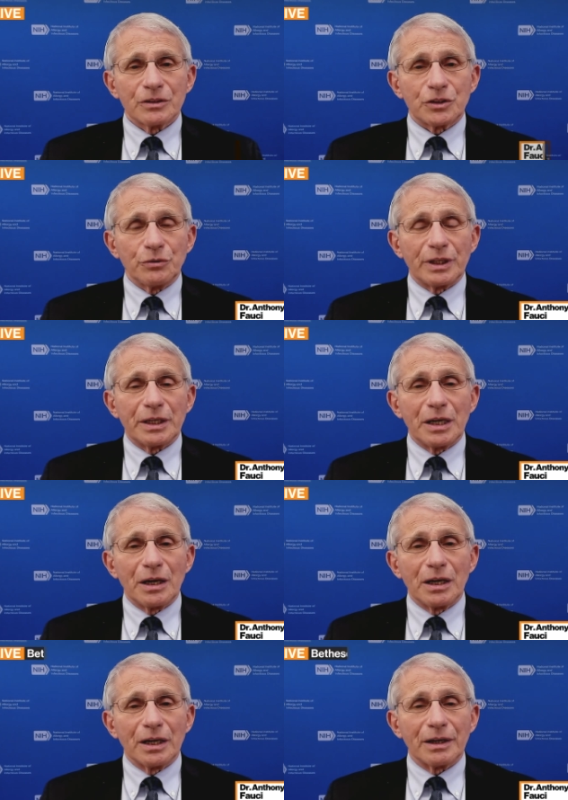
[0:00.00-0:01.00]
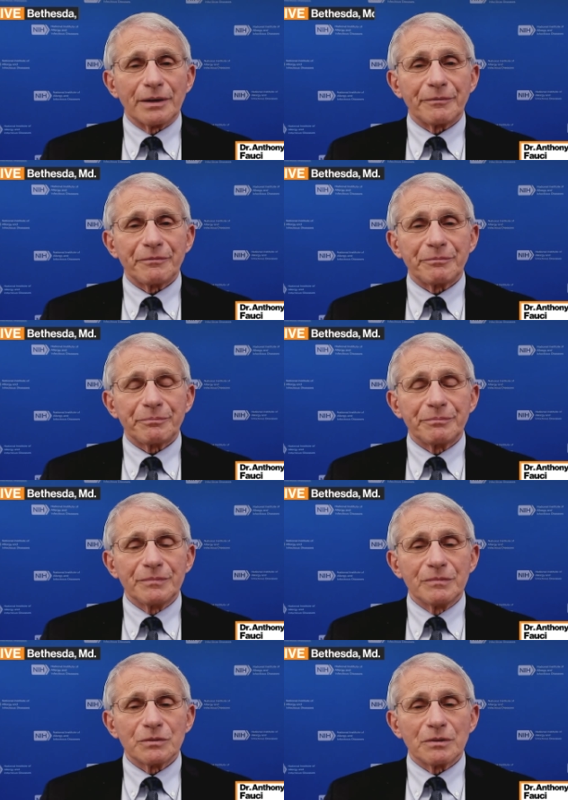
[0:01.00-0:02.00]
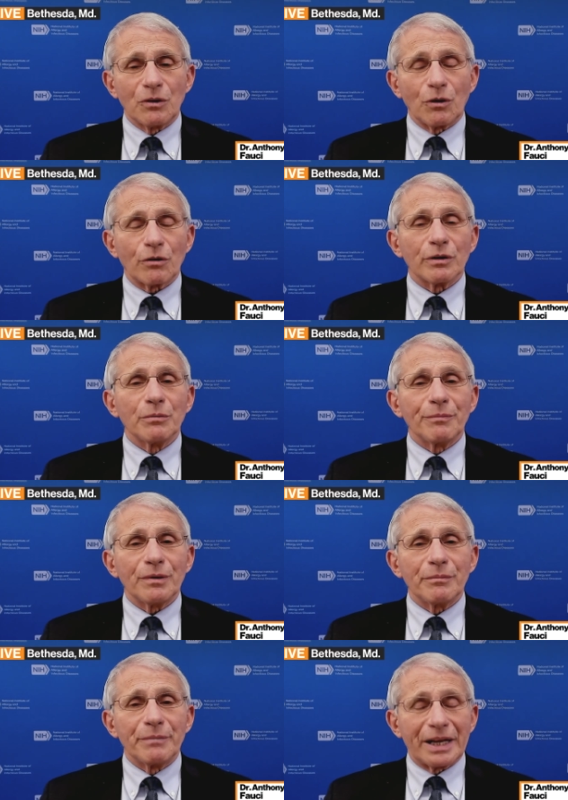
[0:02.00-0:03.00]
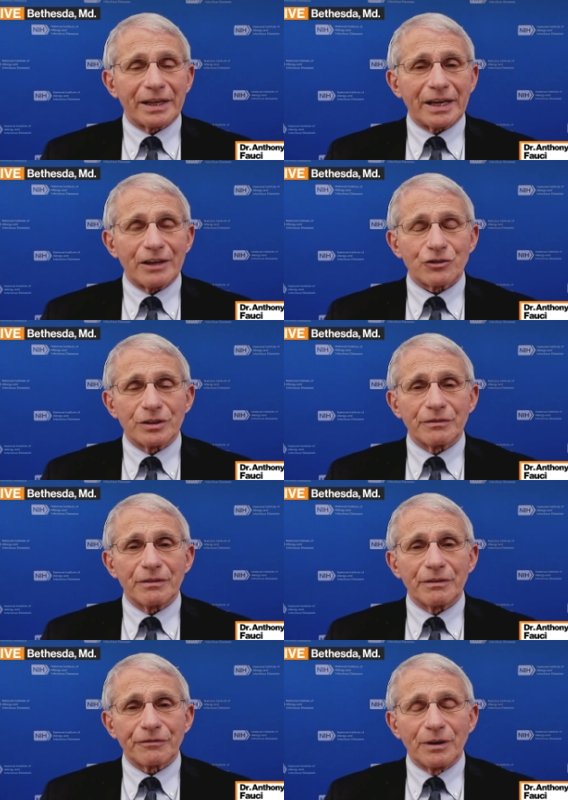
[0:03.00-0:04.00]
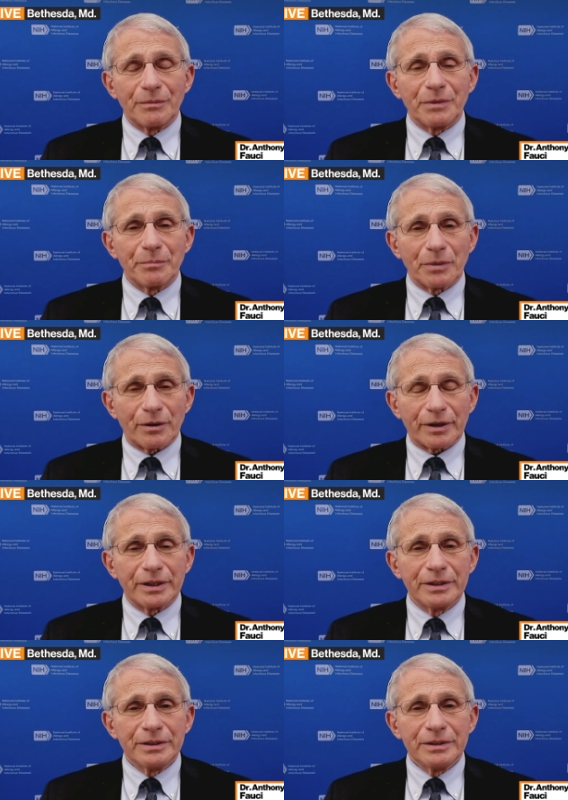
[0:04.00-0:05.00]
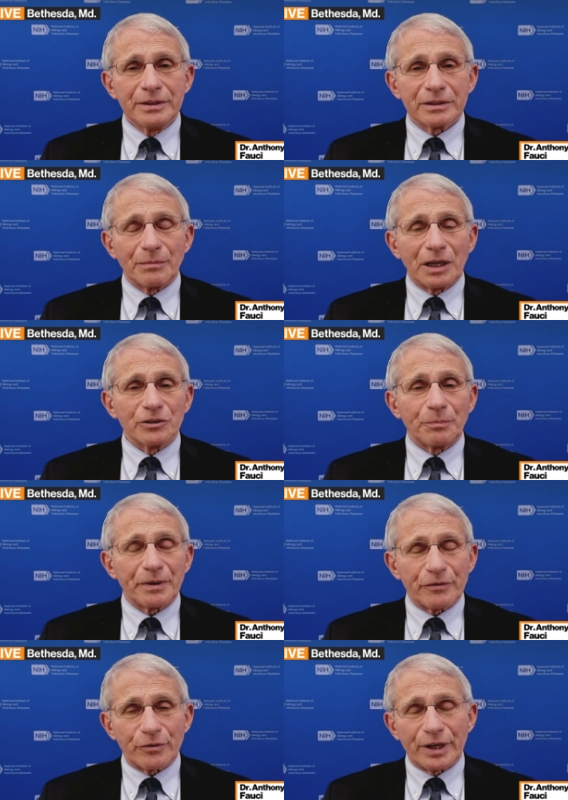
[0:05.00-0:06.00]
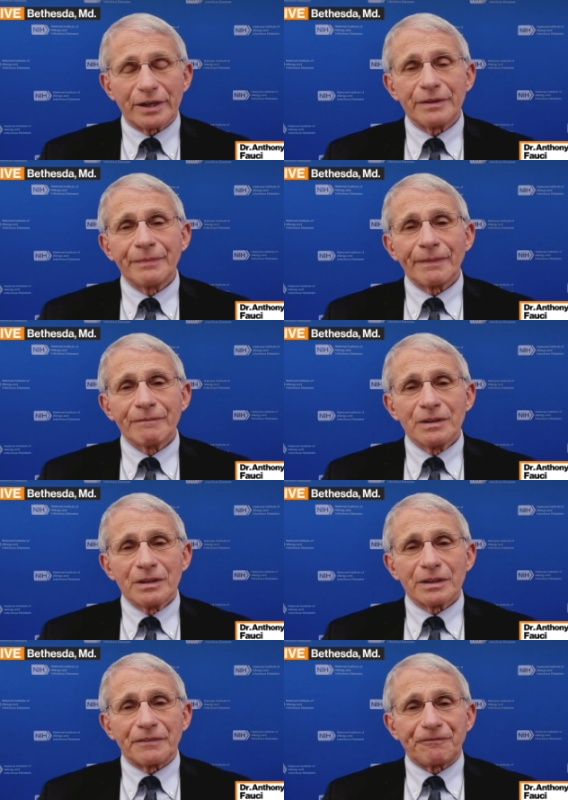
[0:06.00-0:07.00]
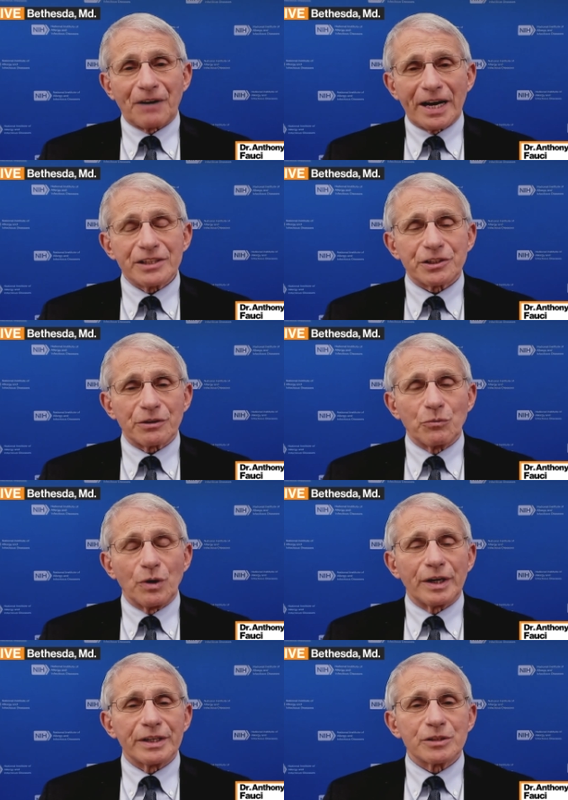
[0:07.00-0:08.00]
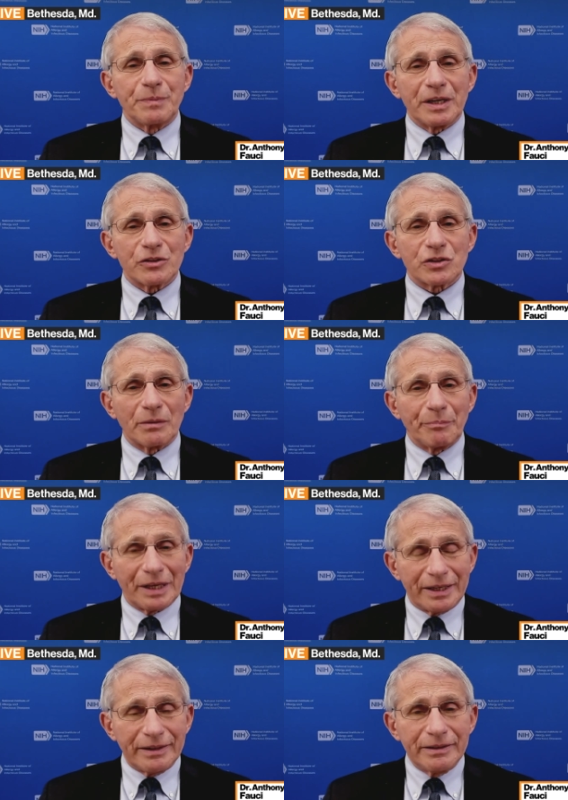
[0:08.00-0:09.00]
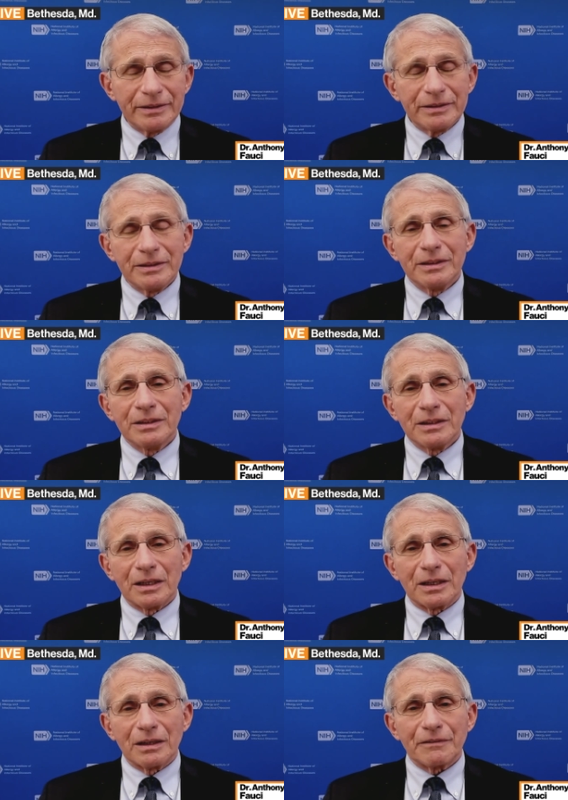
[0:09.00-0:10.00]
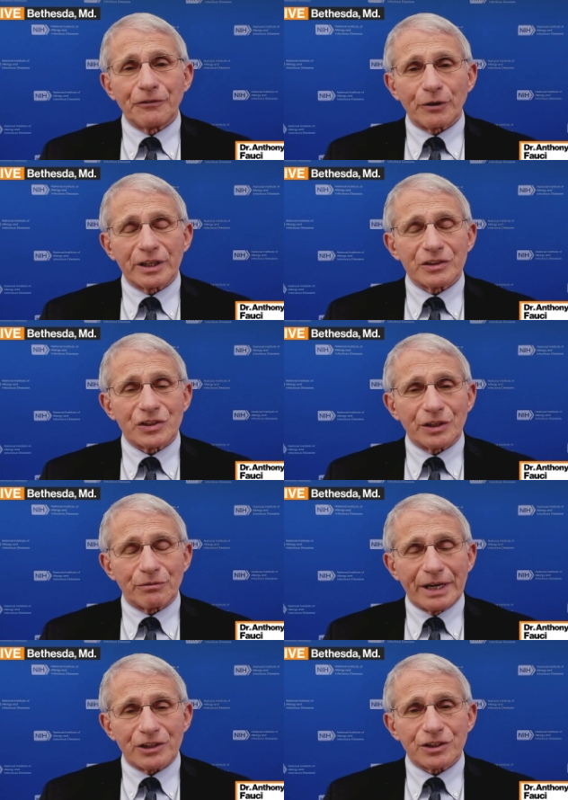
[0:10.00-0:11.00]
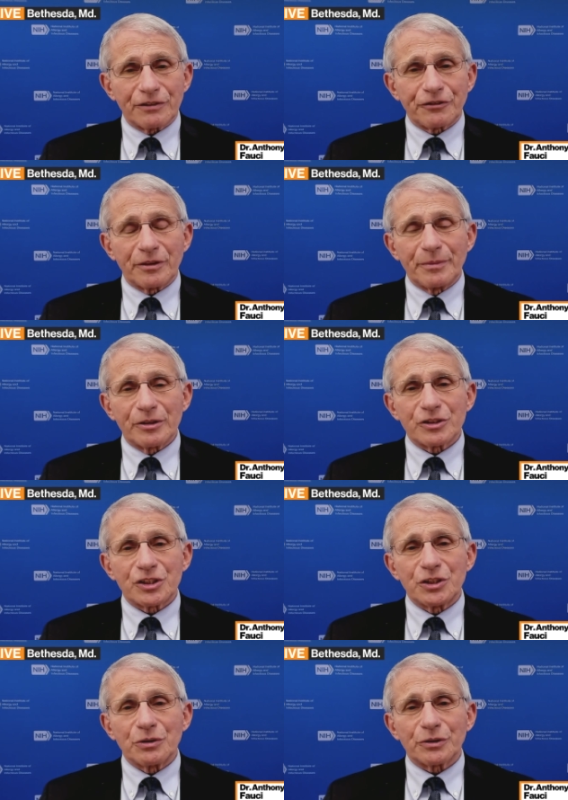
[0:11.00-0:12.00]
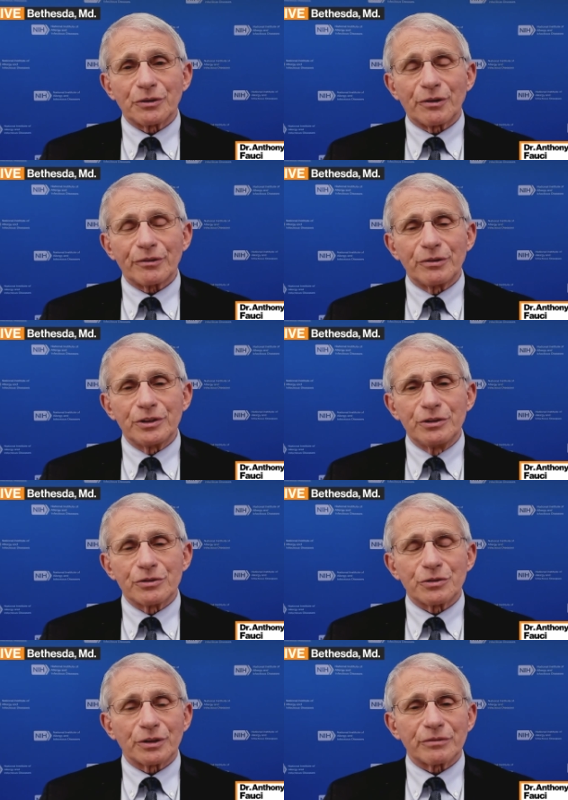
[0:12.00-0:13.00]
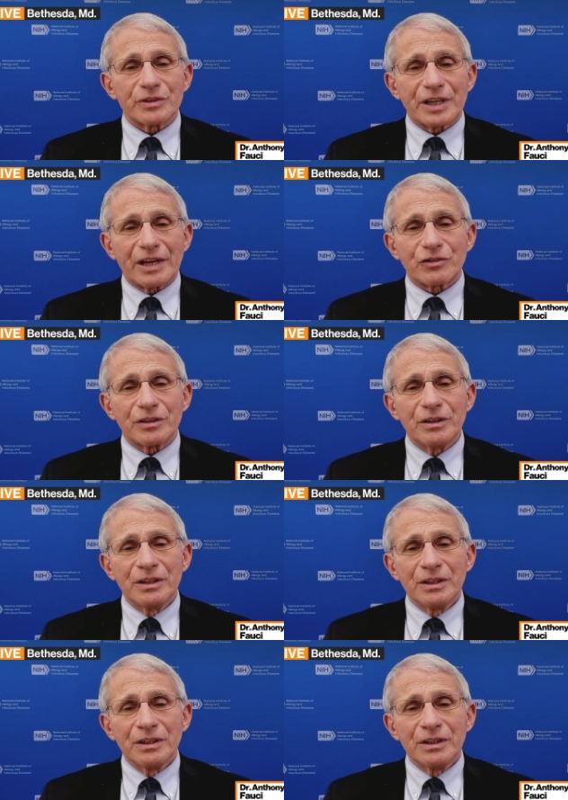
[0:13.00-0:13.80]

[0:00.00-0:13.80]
to the uh, oral medication from Merck, the molnupiravir. The Pfizer one is being submitted uh, for consideration for an emergency author- use authorization.